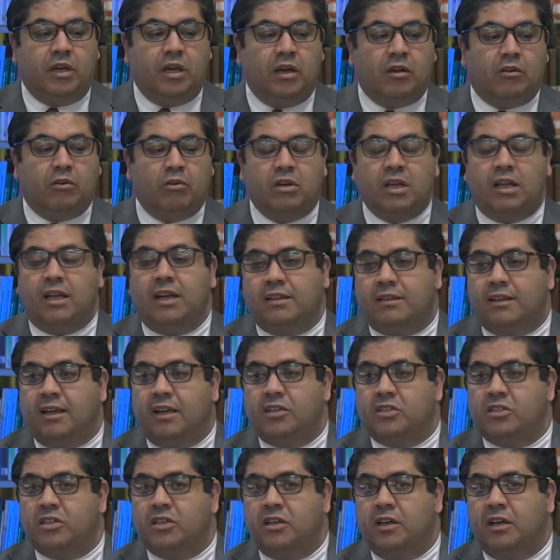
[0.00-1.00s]
Google Earth
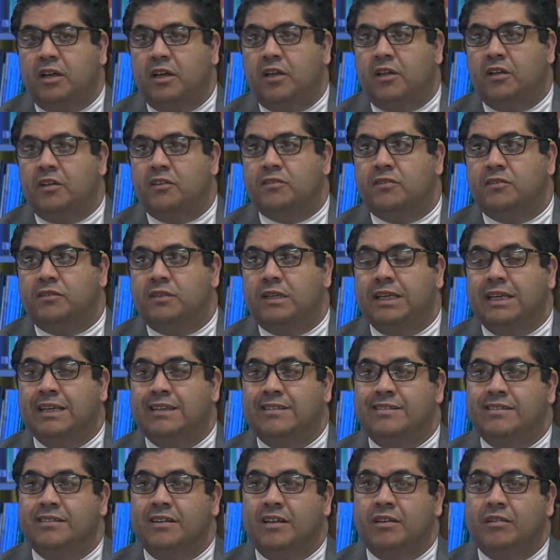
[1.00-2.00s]
Engine is
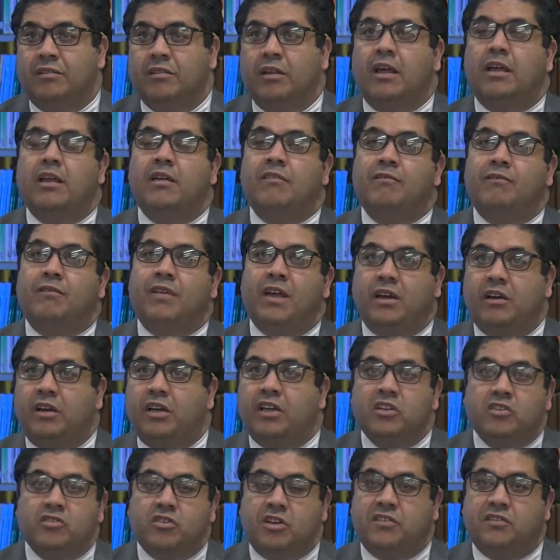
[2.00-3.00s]
very
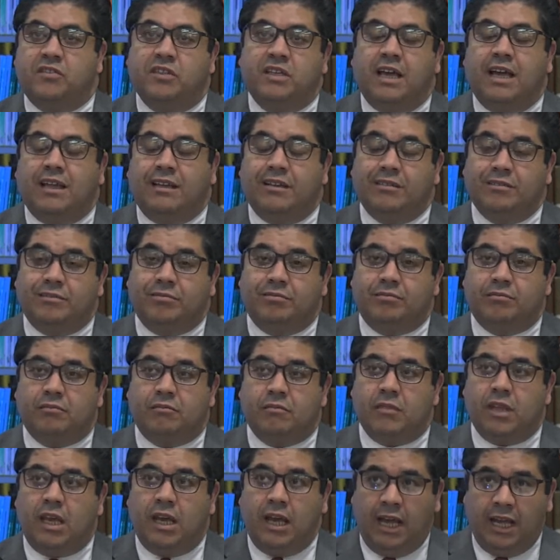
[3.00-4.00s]
interesting
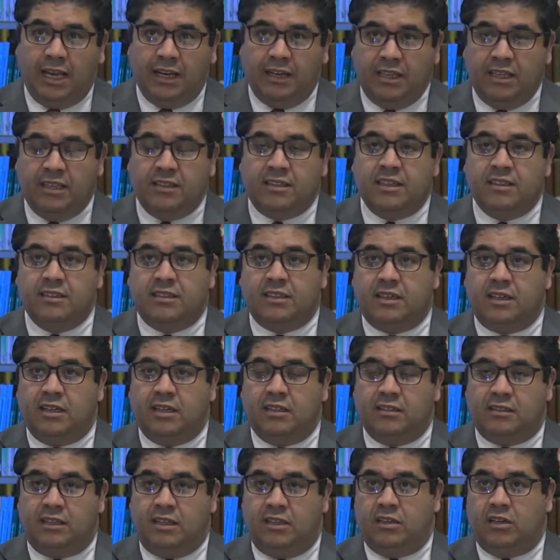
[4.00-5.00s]
and neat
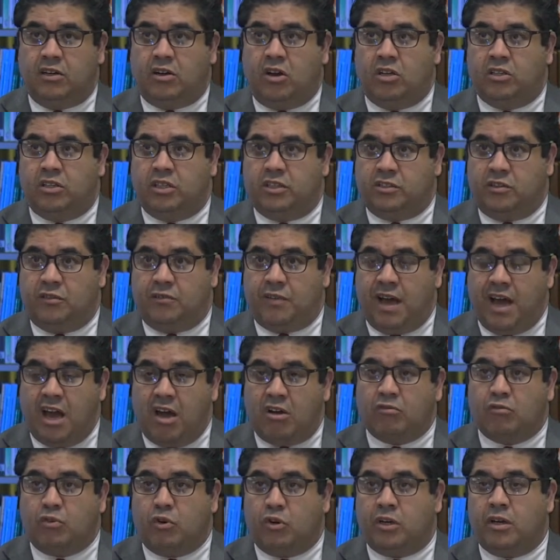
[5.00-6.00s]
in the context of
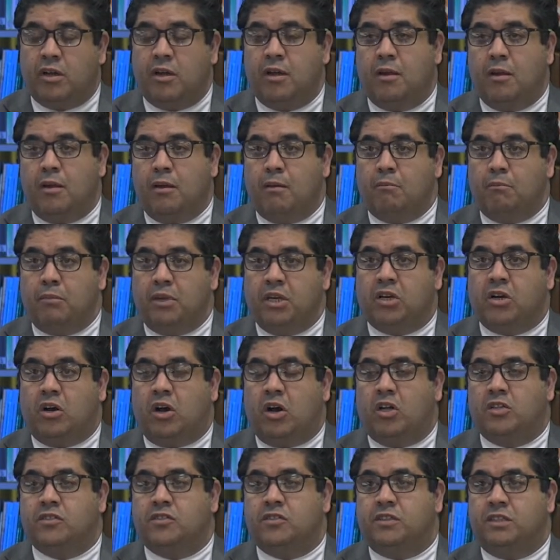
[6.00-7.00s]
our work,
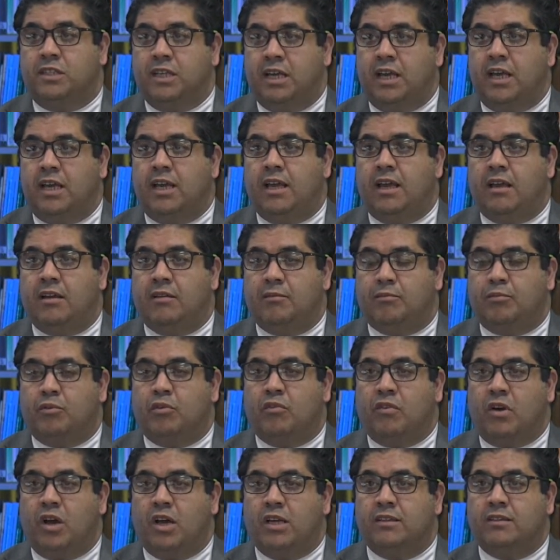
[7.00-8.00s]
because they
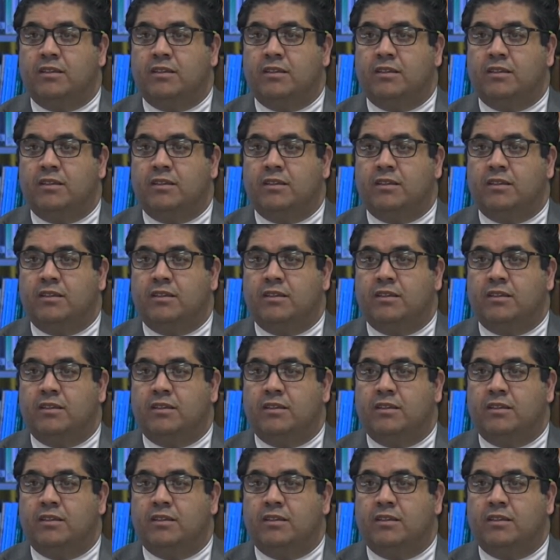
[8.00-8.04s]
provide